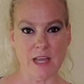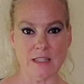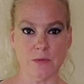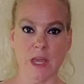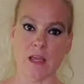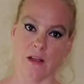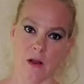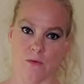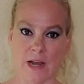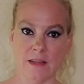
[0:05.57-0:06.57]
last week and you're
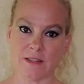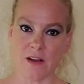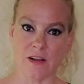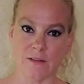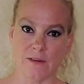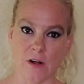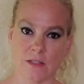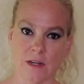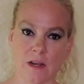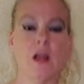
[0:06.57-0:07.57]
already starting to
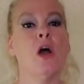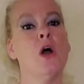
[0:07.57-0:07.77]
falter?